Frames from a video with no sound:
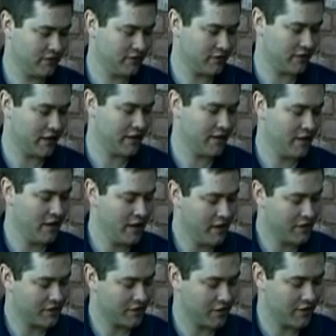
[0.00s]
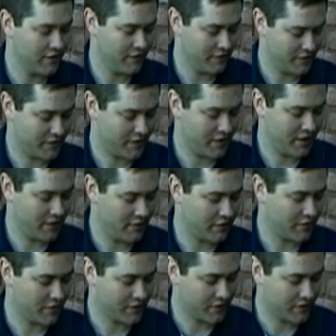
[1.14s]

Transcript: right, and C, and of course